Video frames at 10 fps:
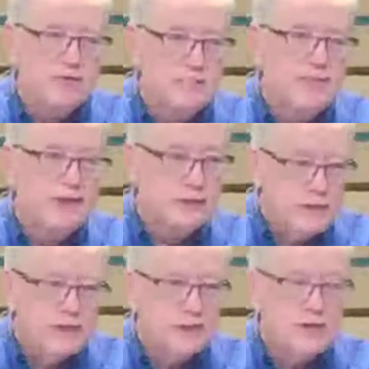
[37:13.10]
them. I
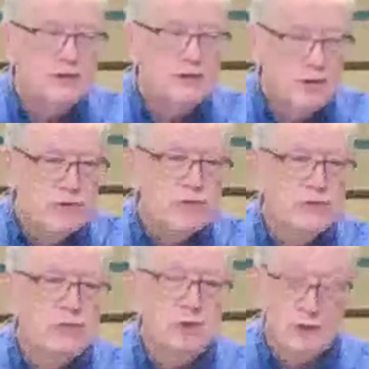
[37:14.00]
listen to
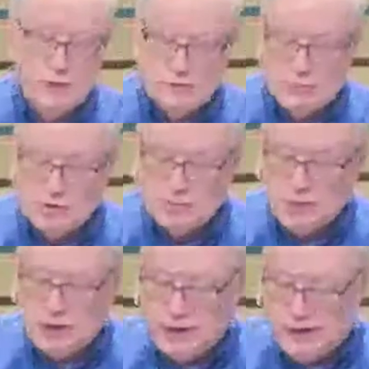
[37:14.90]

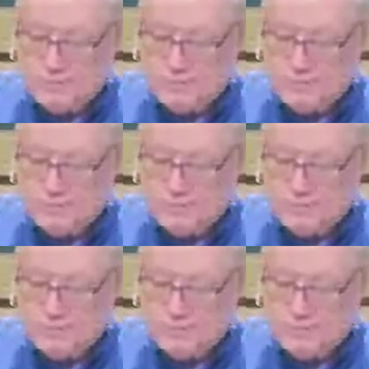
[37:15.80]
respond.